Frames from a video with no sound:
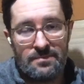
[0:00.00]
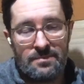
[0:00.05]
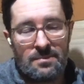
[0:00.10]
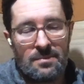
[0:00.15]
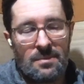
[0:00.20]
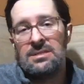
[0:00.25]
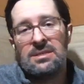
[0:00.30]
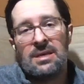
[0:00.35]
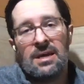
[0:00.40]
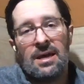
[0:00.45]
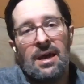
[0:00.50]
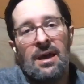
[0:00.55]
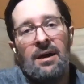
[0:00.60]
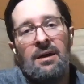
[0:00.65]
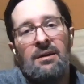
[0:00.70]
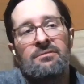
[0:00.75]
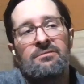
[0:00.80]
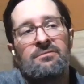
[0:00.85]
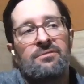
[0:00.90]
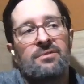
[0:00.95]
You need to
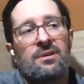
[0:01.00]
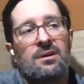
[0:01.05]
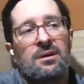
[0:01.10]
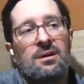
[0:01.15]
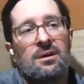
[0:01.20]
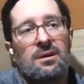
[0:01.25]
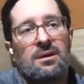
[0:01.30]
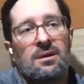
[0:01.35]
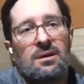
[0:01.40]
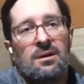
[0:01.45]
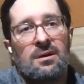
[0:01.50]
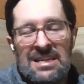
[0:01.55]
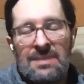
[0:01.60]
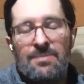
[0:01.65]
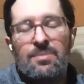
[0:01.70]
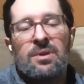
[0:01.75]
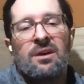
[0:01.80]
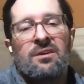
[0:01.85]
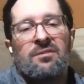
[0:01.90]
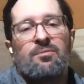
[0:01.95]
have
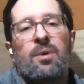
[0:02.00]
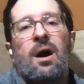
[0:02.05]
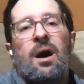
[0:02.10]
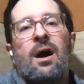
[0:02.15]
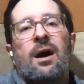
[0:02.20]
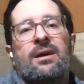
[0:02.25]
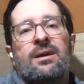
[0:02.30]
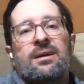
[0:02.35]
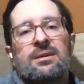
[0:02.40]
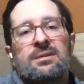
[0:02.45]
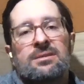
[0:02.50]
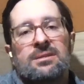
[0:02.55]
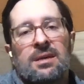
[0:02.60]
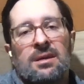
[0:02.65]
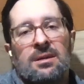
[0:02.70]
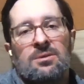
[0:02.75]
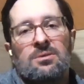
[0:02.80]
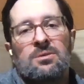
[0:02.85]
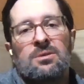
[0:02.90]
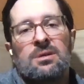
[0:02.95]
deep enough
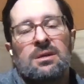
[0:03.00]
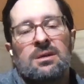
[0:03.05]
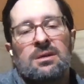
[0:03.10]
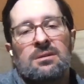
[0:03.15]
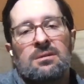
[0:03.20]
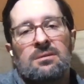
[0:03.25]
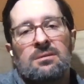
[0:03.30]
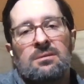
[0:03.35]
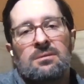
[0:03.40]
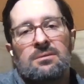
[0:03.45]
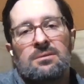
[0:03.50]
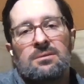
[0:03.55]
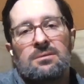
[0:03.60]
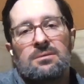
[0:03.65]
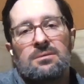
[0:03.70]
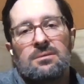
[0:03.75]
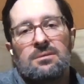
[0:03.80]
pockets that you can